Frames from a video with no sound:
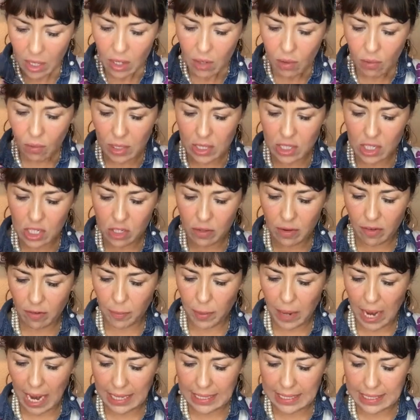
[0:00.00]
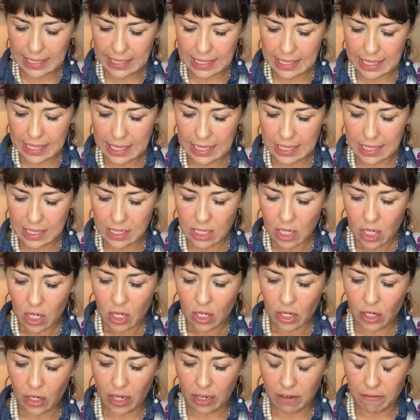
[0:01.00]
Once you have practiced this,
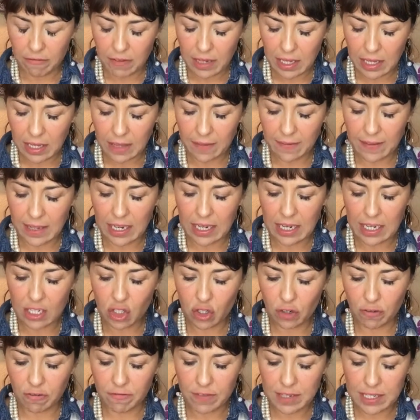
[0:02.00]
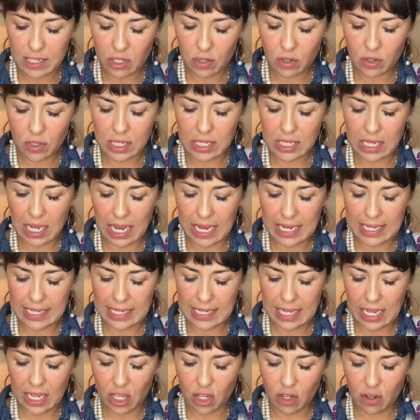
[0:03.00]
you're going to feel it. The initial physical signs
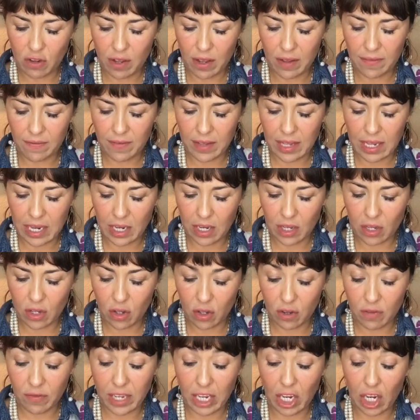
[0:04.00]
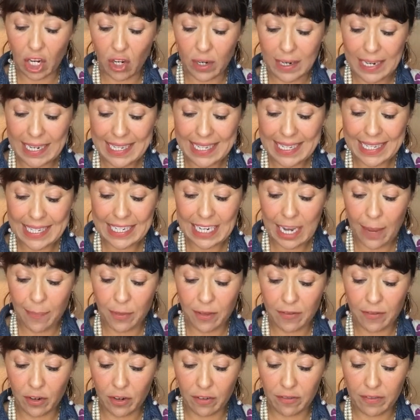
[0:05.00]
that you've increased the depth
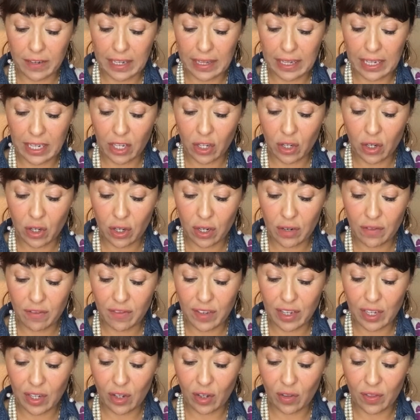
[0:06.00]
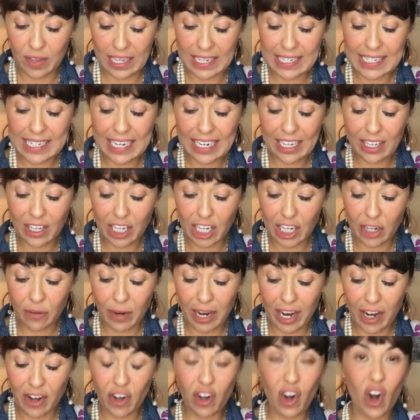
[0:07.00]
feeling could feel that tingling
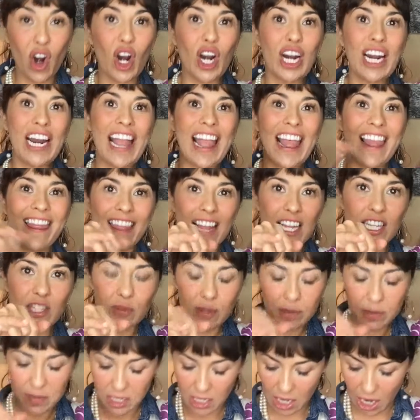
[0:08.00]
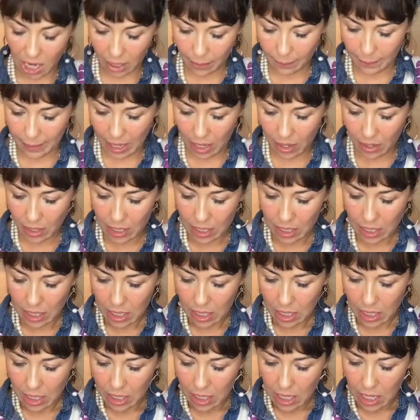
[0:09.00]
around your heart. That's what I was talking about.
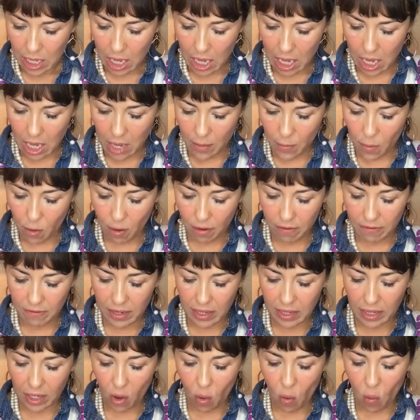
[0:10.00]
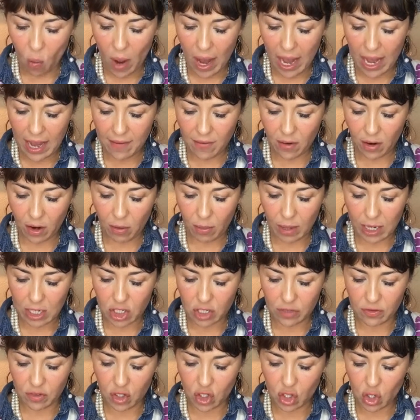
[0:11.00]
Or feeling a wave or a
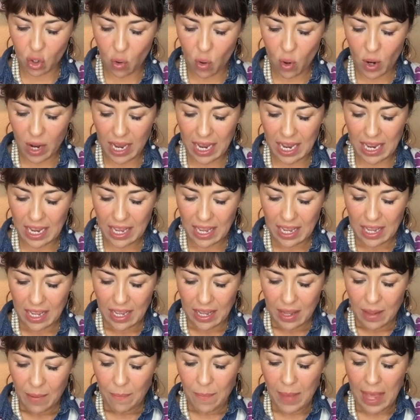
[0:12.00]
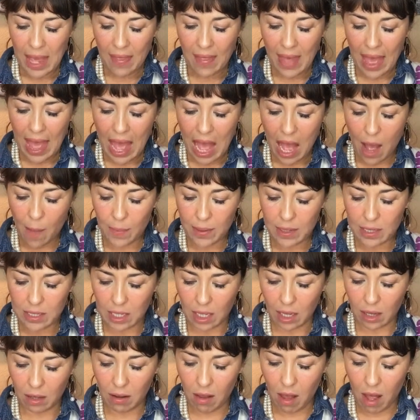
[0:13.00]
rush of joy. Man, that happens
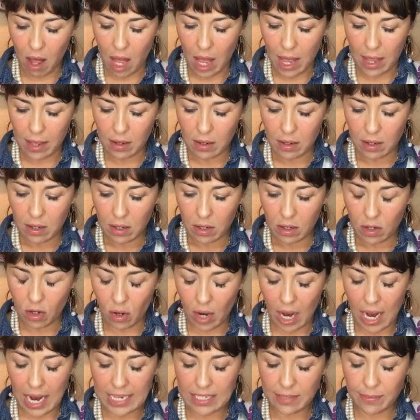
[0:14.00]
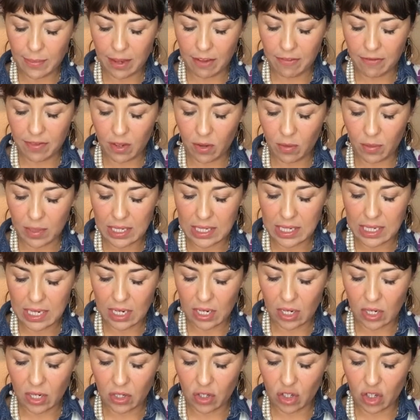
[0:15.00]
a lot. Your eyes may fill with
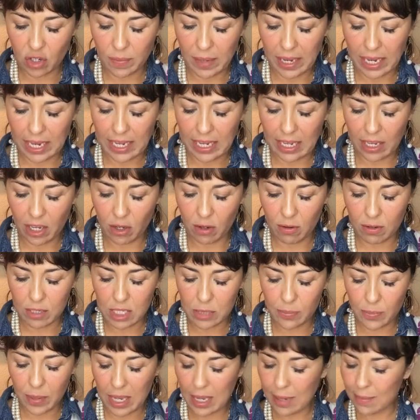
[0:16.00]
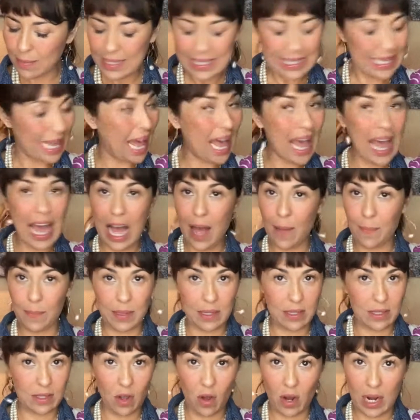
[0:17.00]
tears, or you may get goosebumps. That
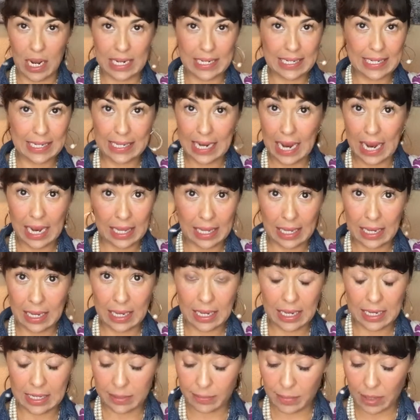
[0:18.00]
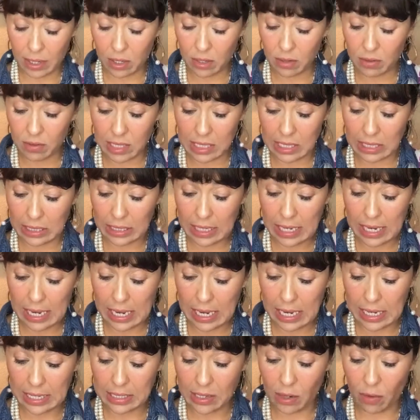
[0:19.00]
happens on a daily because my
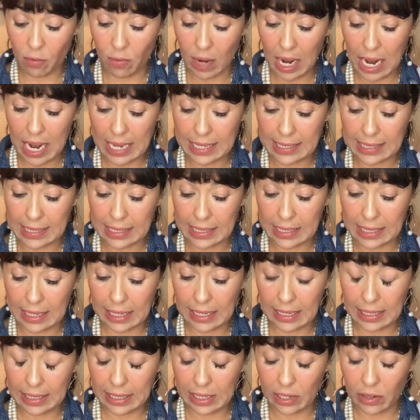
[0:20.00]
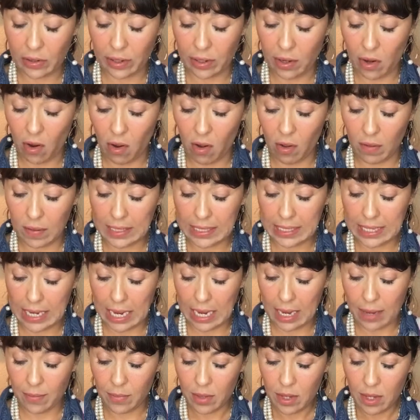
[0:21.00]
Kundalini is arising and clearing all the
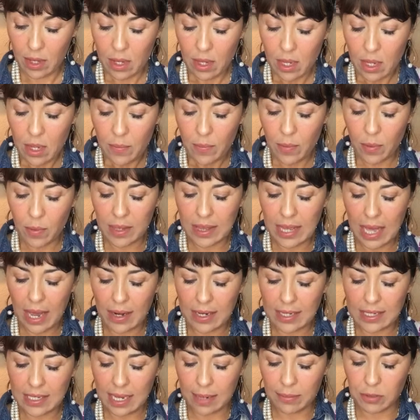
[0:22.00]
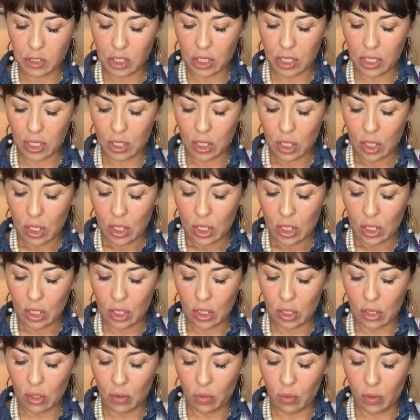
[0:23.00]
time. But with that exception,
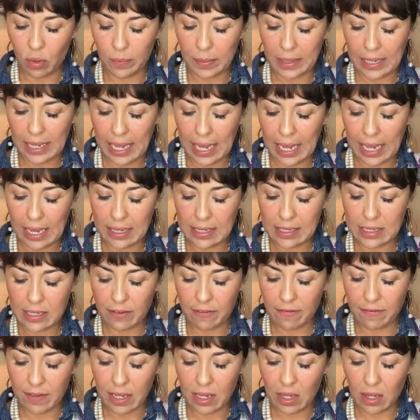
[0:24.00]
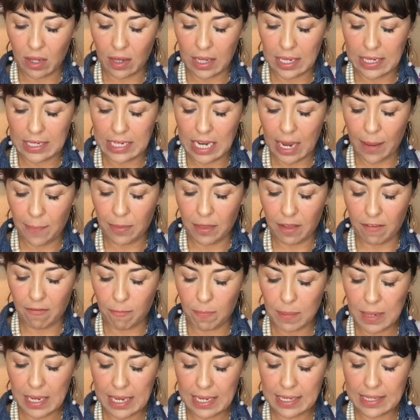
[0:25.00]
you will begin to feel a depth of
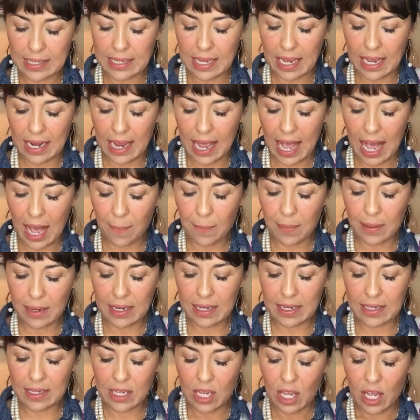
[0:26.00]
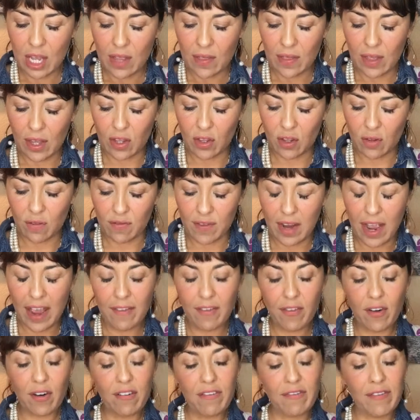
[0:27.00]
peace and happiness that you've
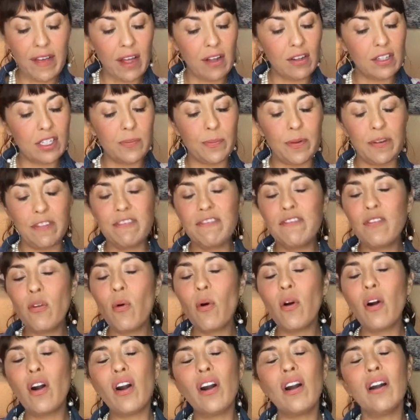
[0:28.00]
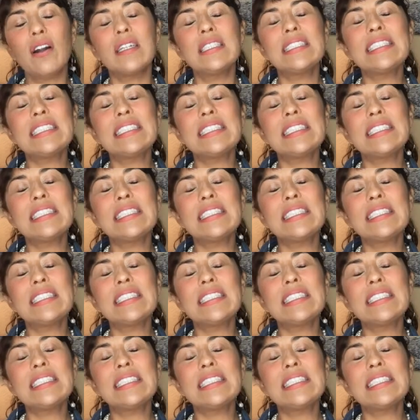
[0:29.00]
never felt before.